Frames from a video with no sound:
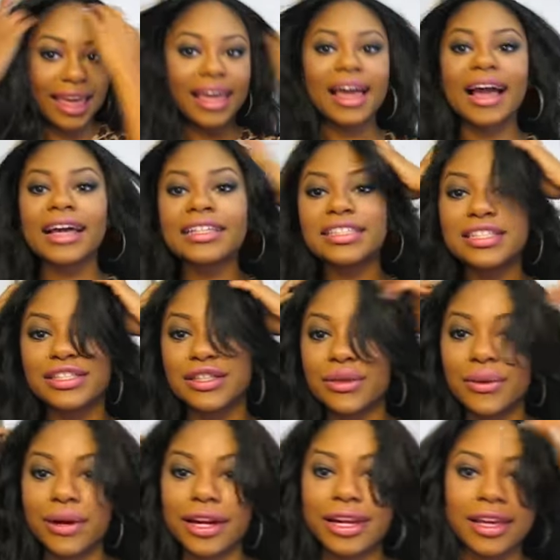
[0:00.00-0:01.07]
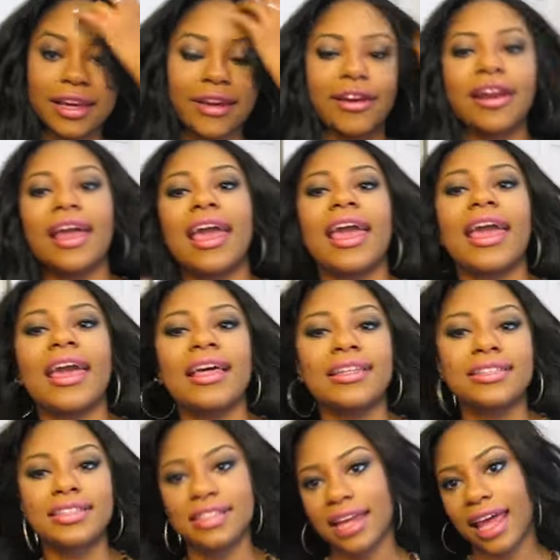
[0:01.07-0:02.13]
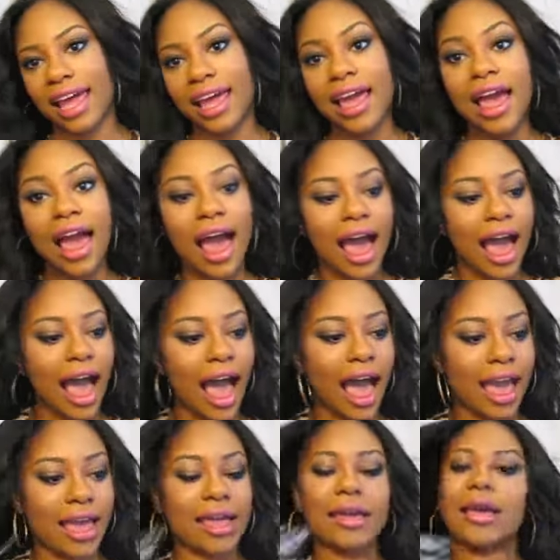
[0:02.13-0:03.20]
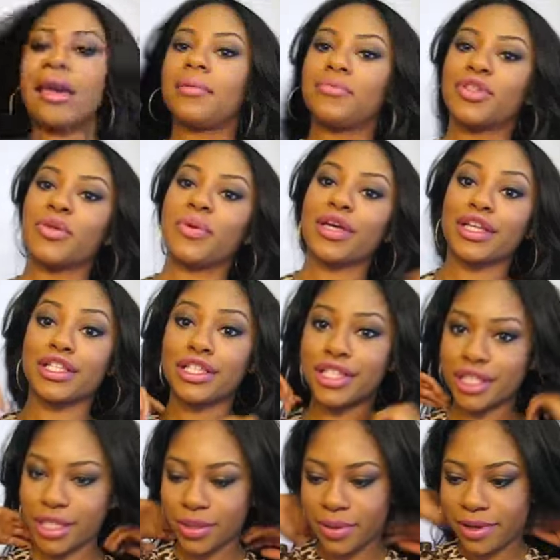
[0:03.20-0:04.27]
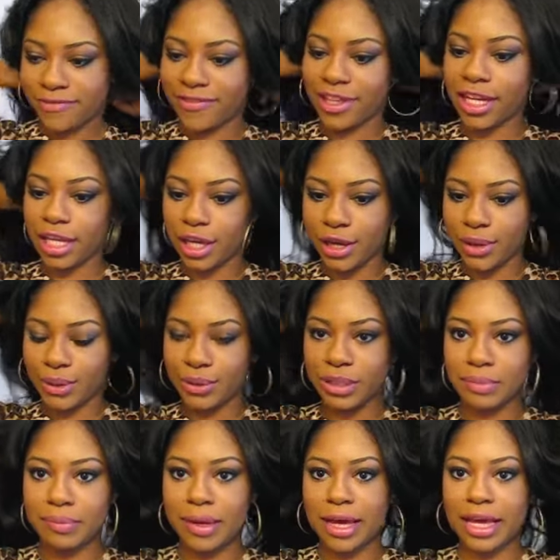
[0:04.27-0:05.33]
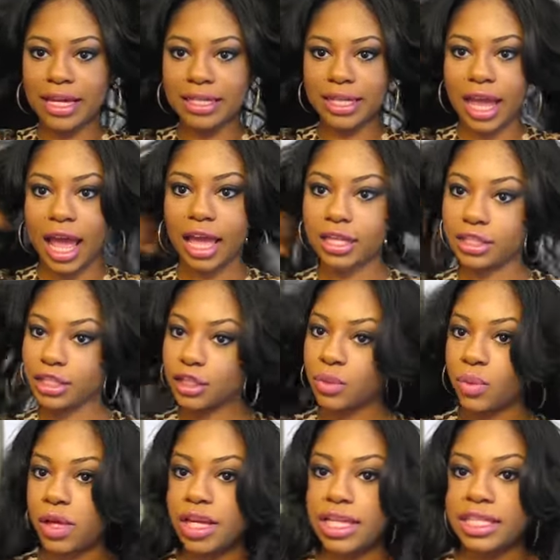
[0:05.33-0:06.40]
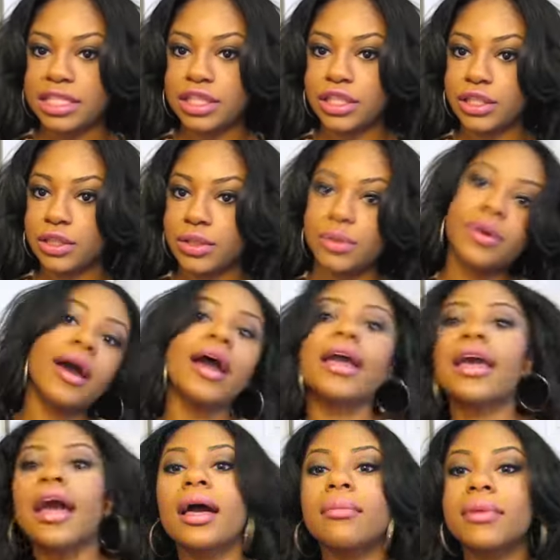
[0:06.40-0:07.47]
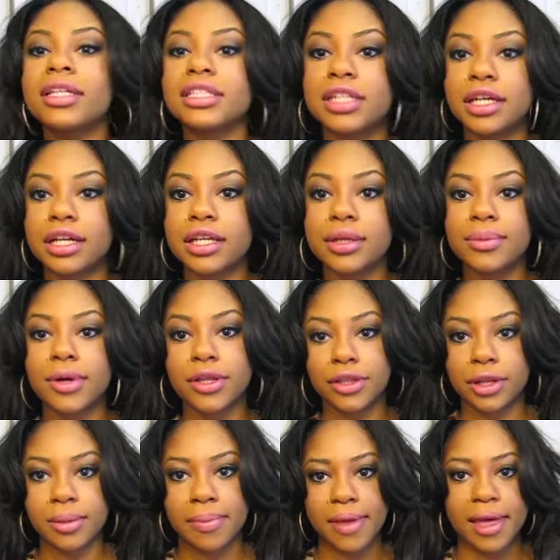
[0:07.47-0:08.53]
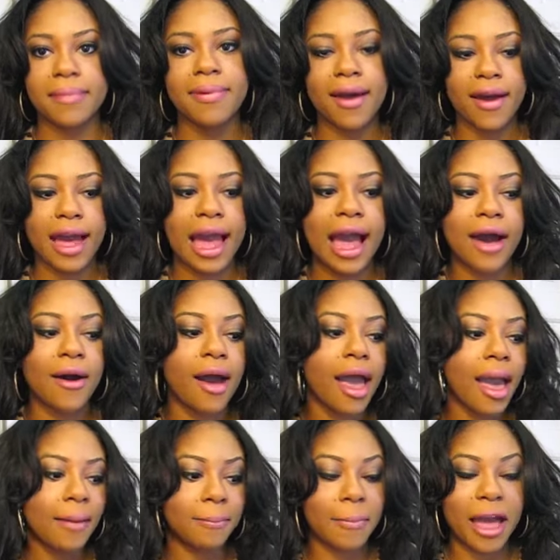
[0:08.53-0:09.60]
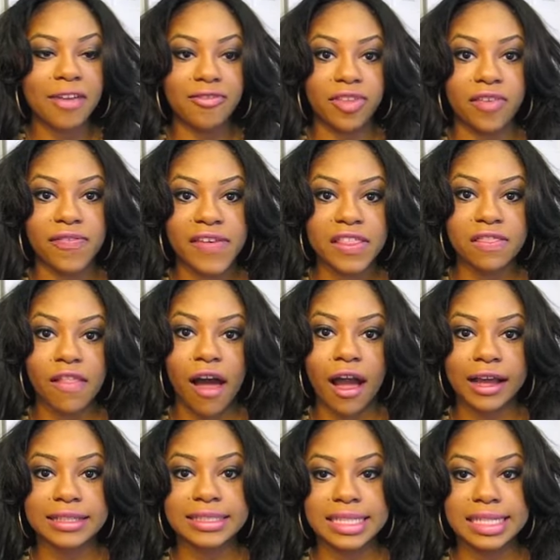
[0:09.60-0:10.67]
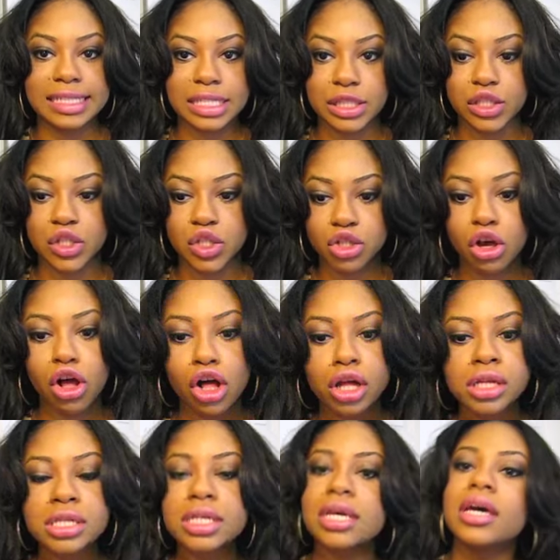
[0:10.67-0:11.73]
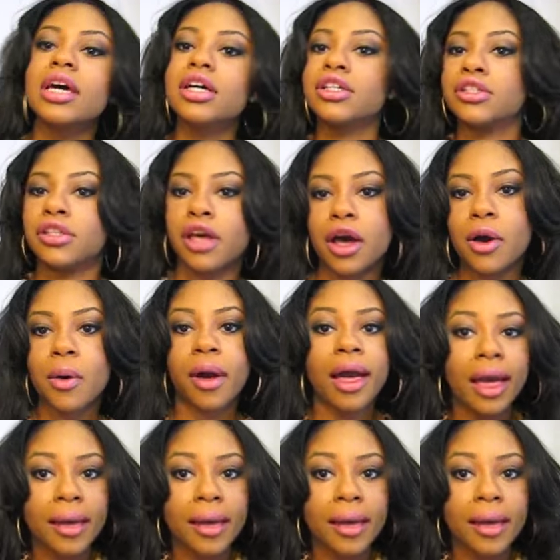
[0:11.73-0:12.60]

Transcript: guys, it's Lauren here, and today I am doing a slew of videos, but I just wanted to come and tell you a little bit about how my Vivid Locks is installed. So